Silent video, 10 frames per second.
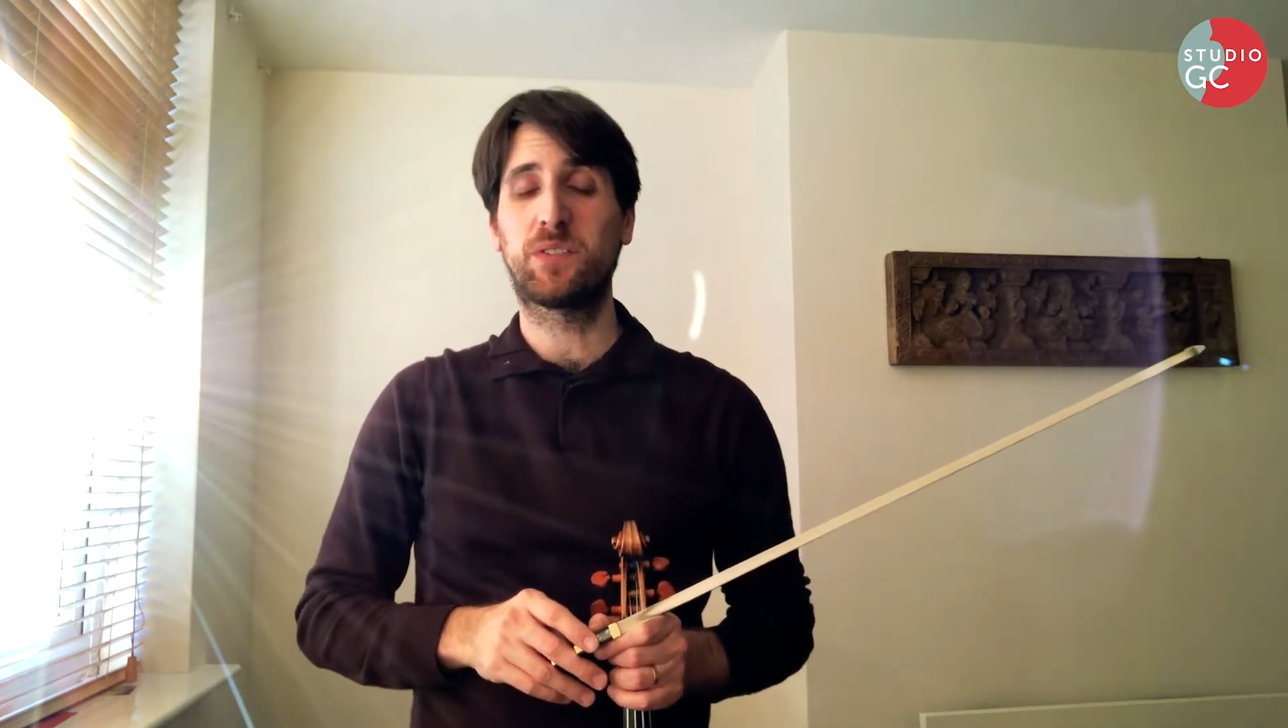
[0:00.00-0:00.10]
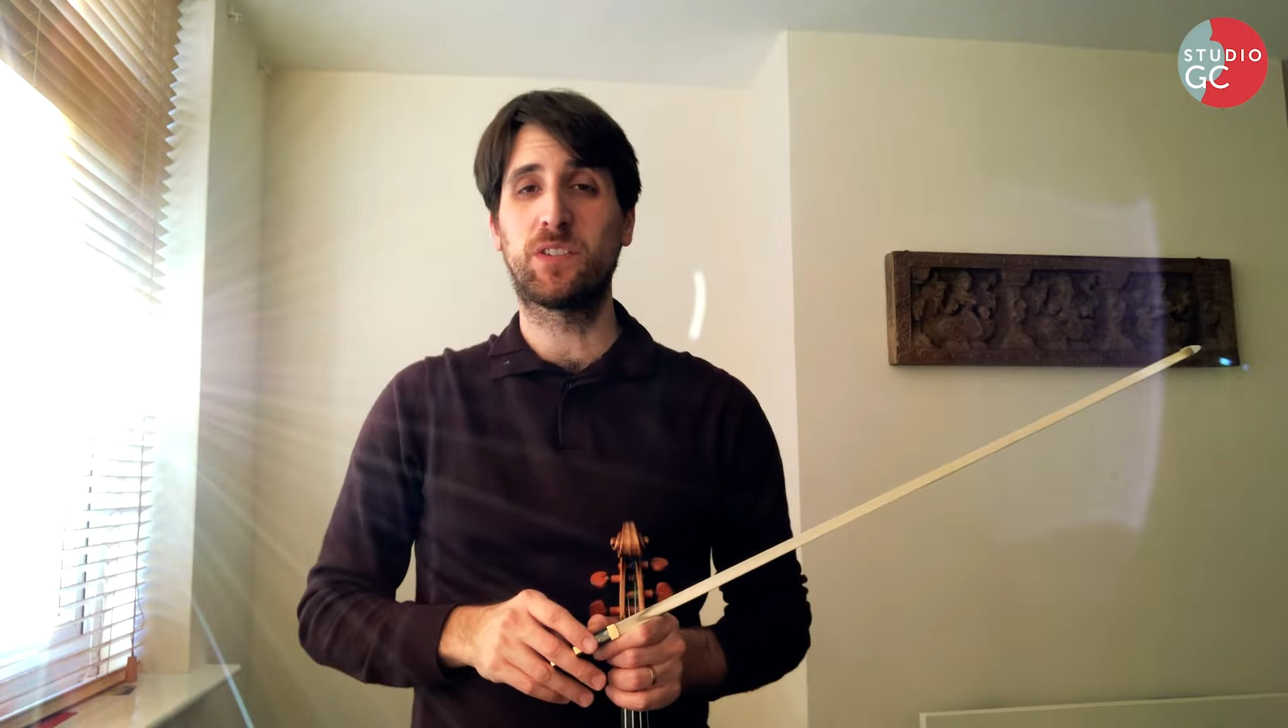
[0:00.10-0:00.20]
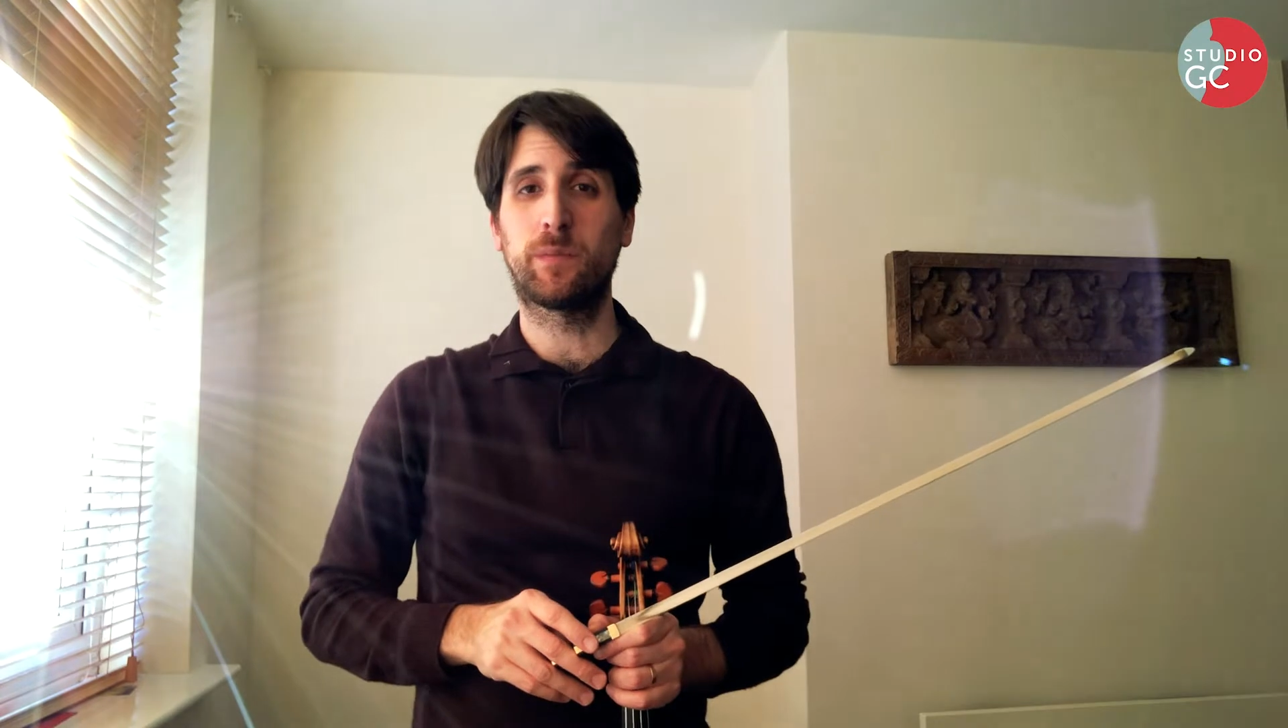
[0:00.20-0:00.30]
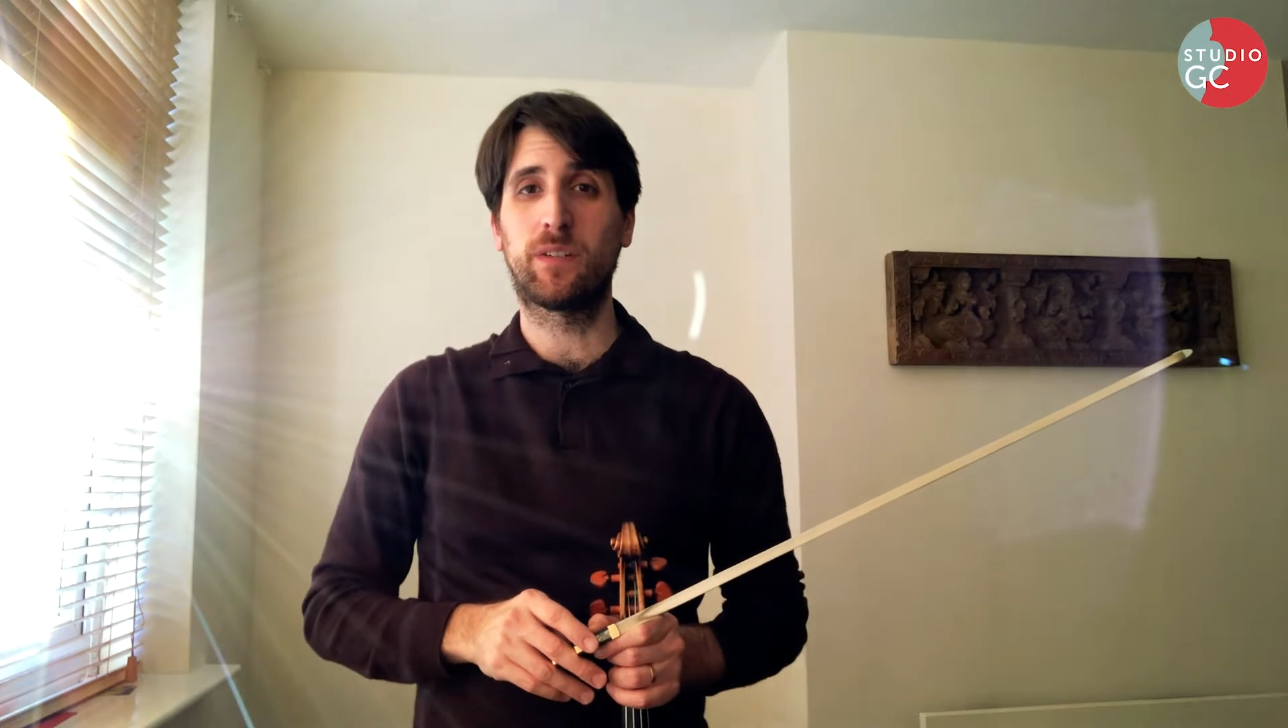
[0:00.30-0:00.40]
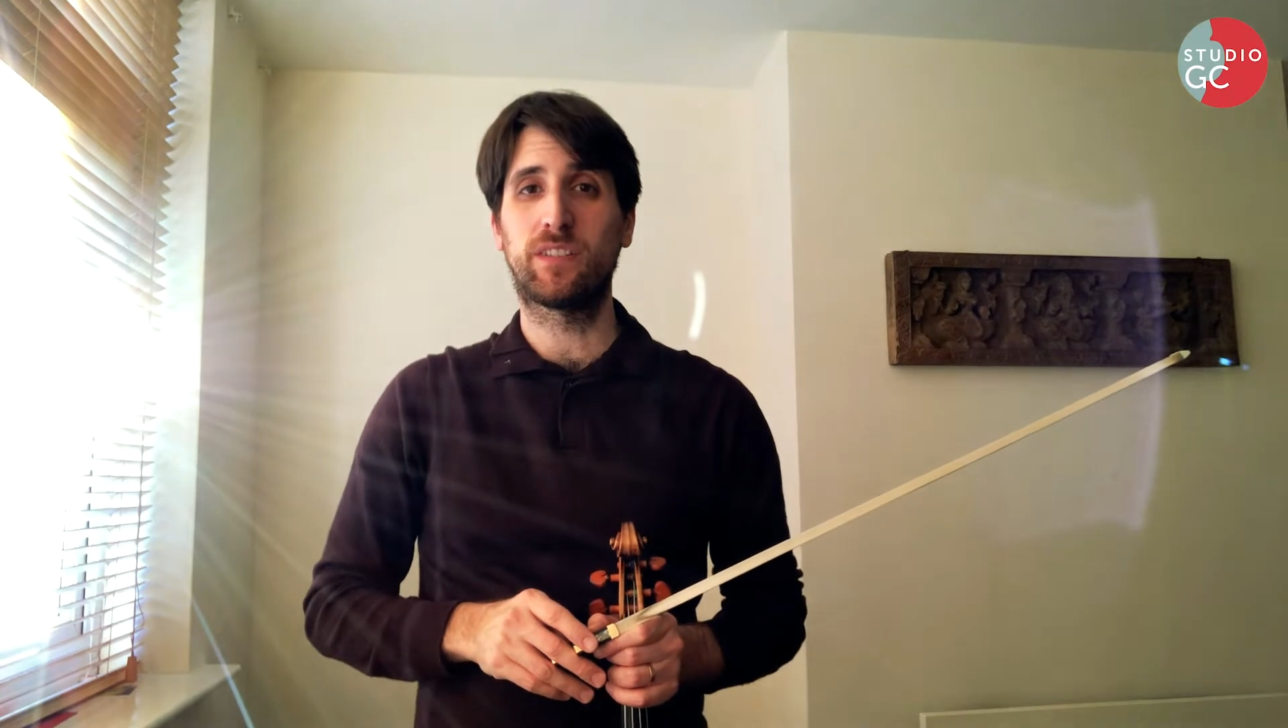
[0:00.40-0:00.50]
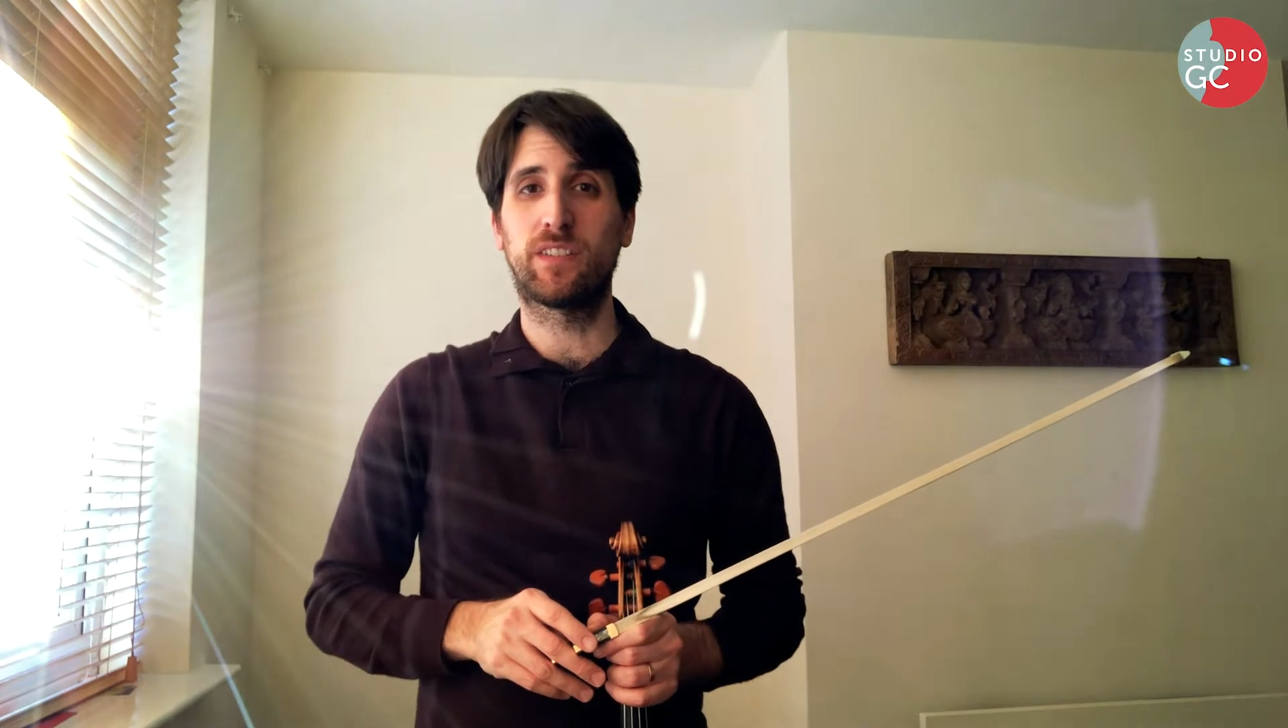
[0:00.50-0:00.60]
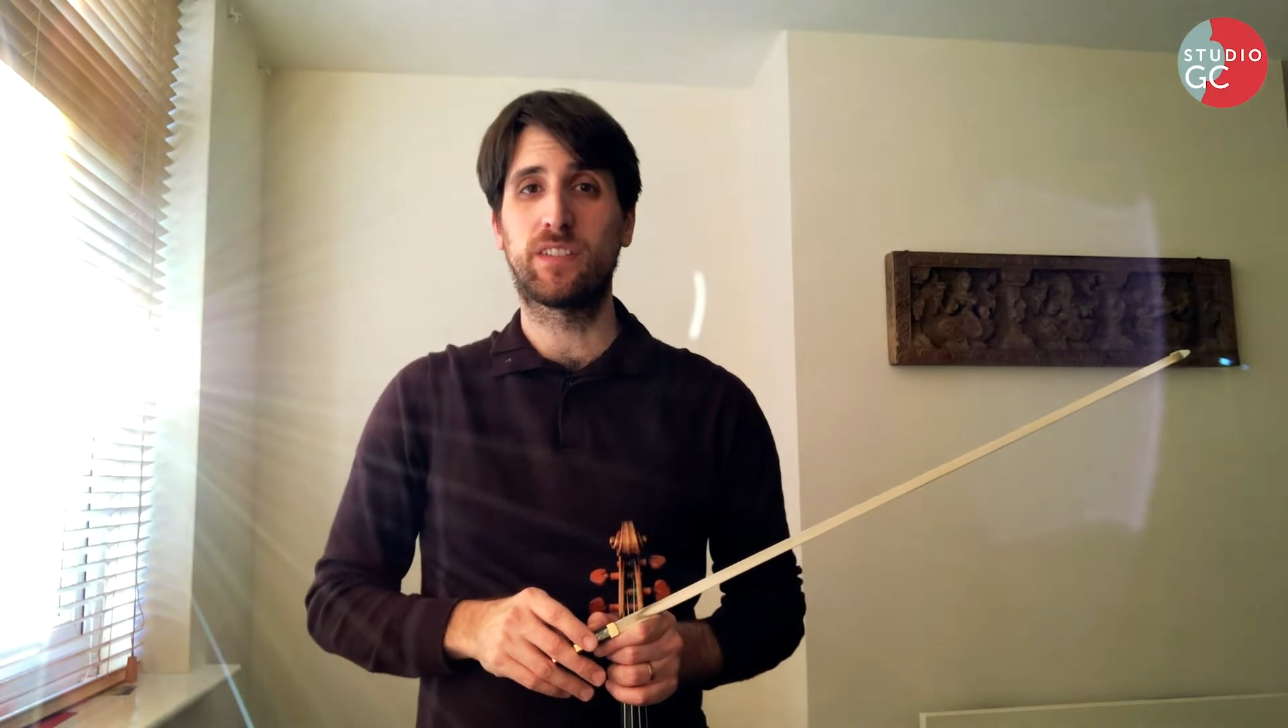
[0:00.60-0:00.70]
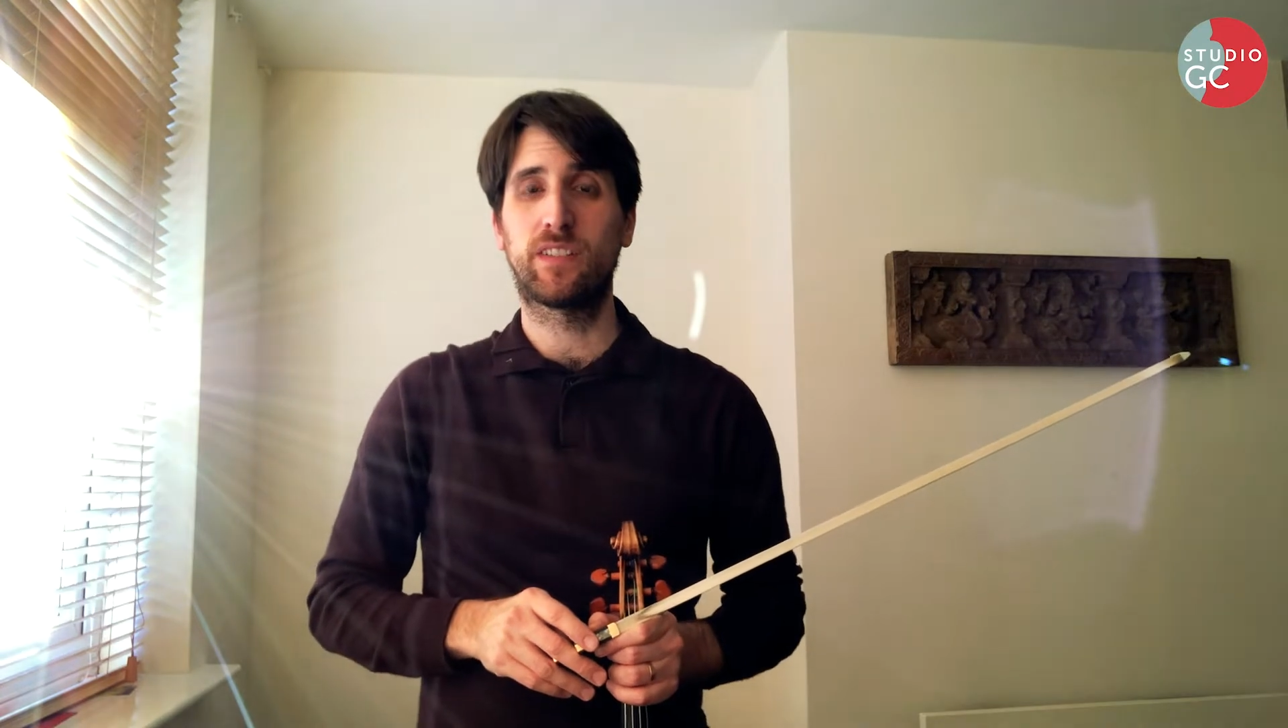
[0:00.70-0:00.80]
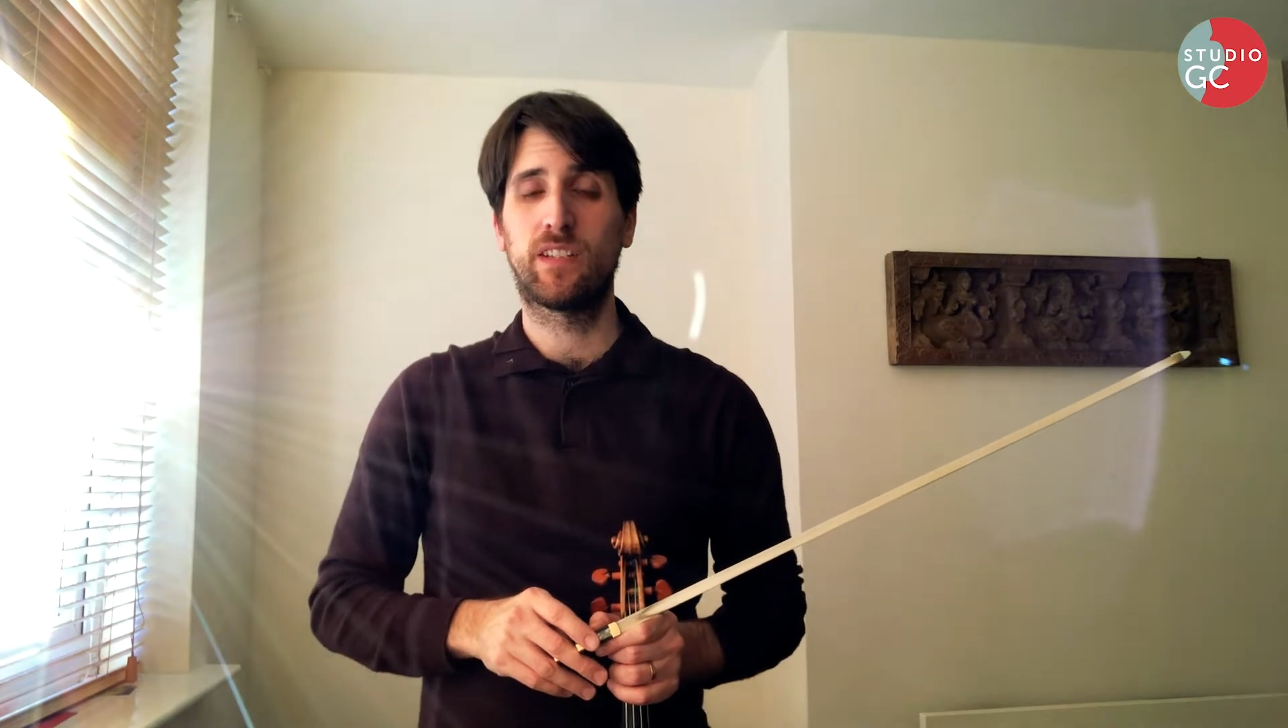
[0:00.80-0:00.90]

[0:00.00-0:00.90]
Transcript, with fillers: to you about it.